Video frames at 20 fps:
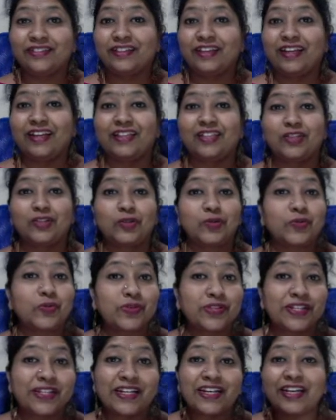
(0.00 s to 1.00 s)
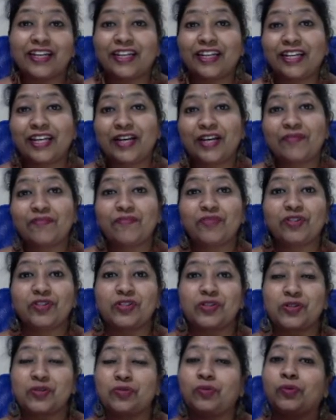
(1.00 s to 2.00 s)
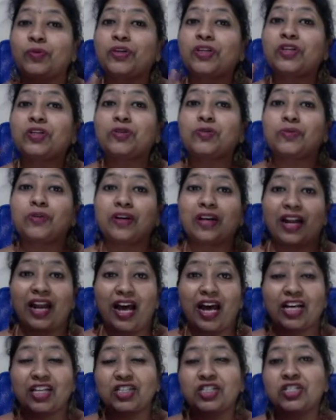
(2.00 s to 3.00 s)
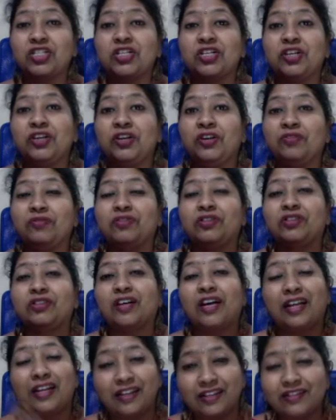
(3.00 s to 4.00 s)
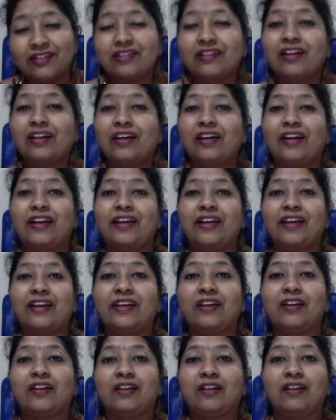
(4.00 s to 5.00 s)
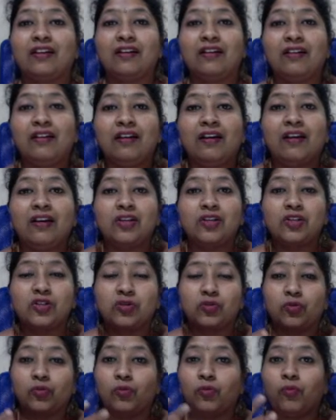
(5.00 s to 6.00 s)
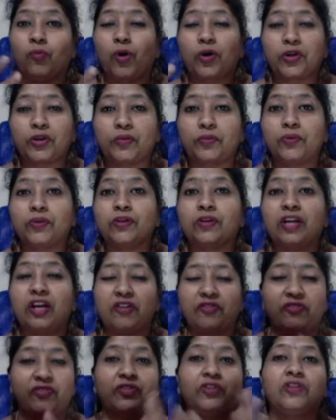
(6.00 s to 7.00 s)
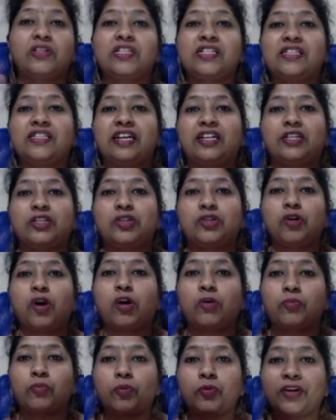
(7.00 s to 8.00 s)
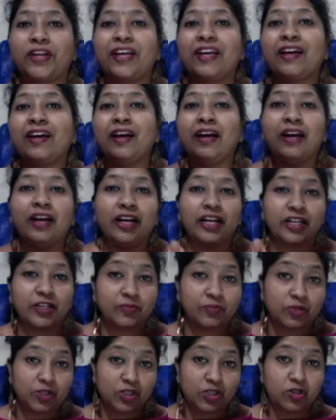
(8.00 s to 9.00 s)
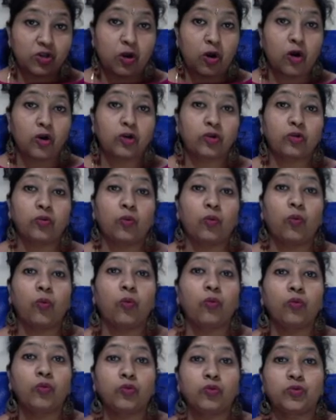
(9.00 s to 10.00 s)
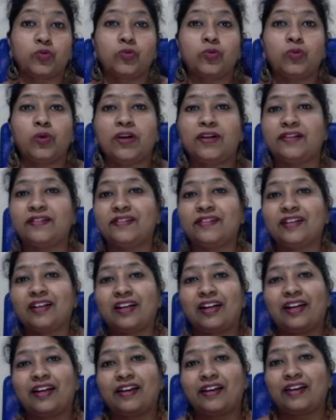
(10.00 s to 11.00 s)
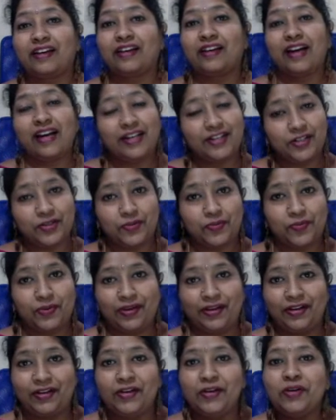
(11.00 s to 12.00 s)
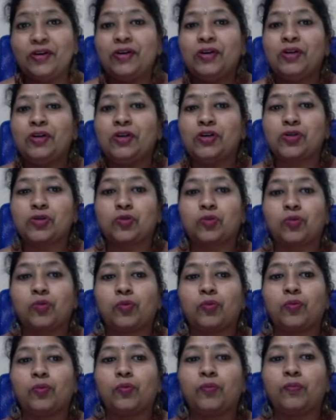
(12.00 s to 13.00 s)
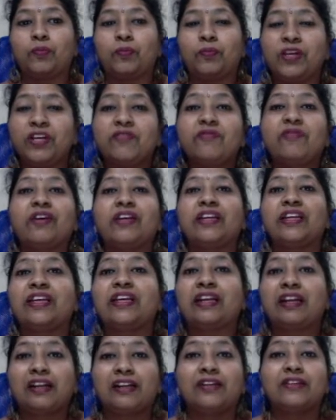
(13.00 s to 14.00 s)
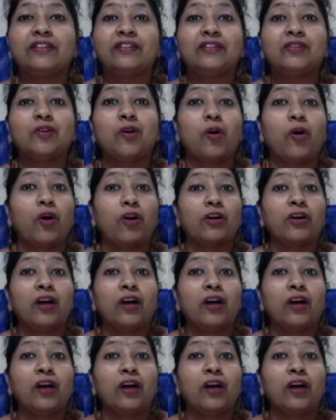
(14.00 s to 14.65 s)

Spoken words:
in choosing a name which is going to clash with another clinic. So whatever efforts that you are putting, it must not go to another clinic as well. So be very clear on